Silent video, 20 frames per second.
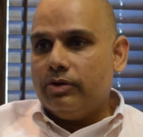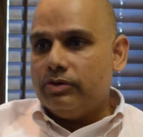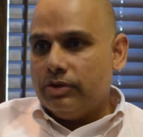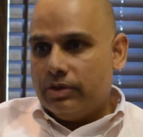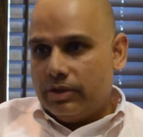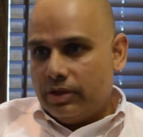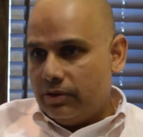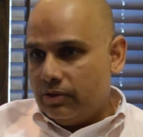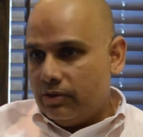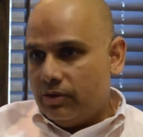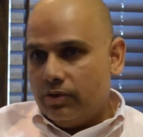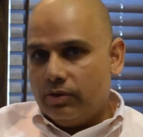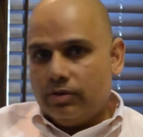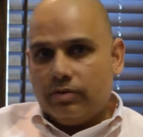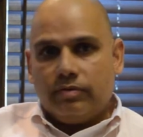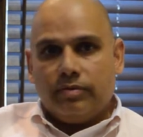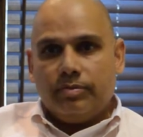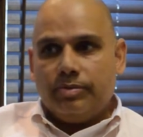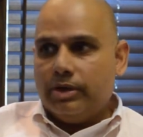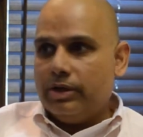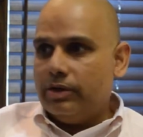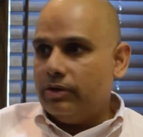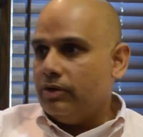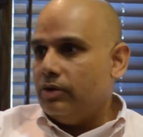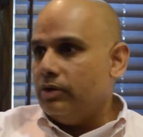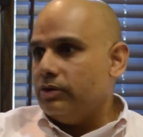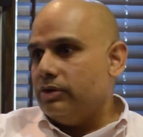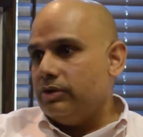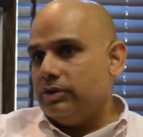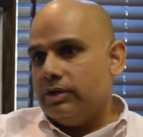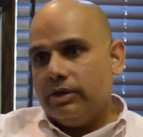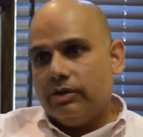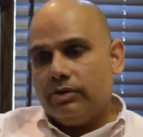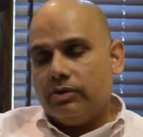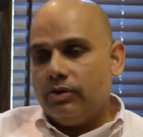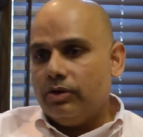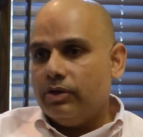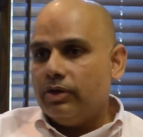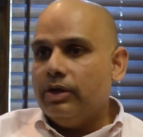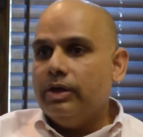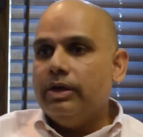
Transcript: to 9 o'clock or from 9 o'clock to 10 o'clock.